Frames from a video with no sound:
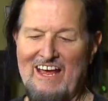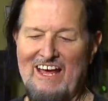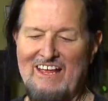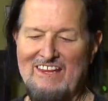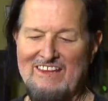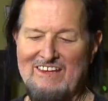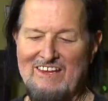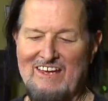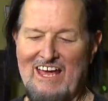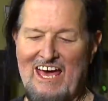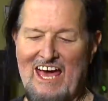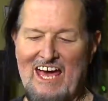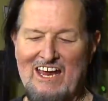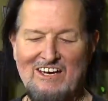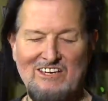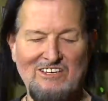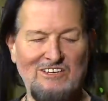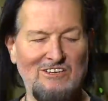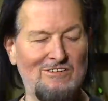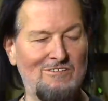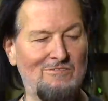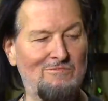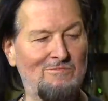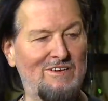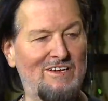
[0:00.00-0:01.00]
had the
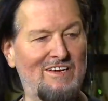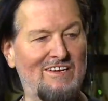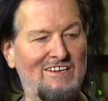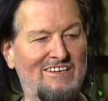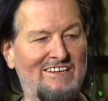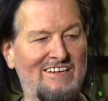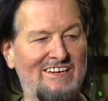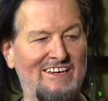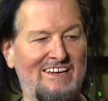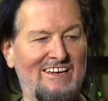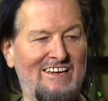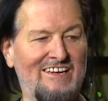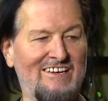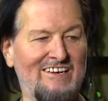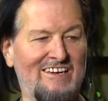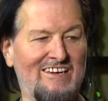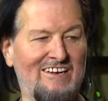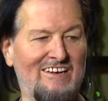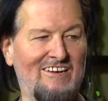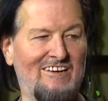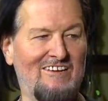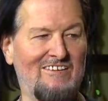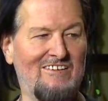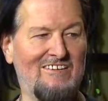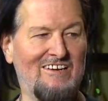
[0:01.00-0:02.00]
attitude built in, you
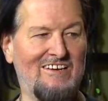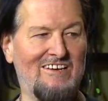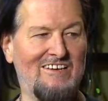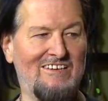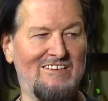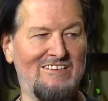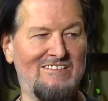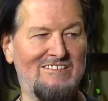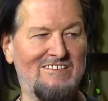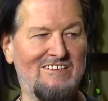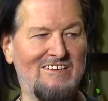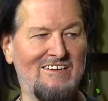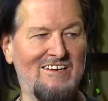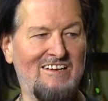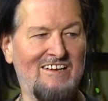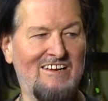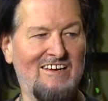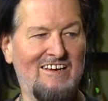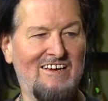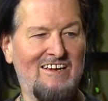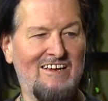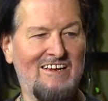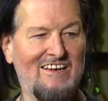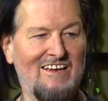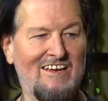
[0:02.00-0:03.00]
know, because,
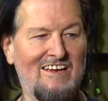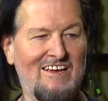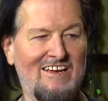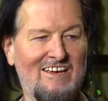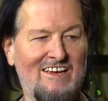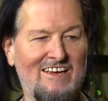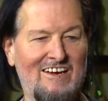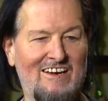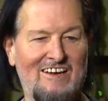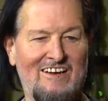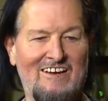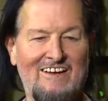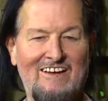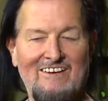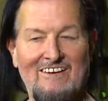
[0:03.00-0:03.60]
you know,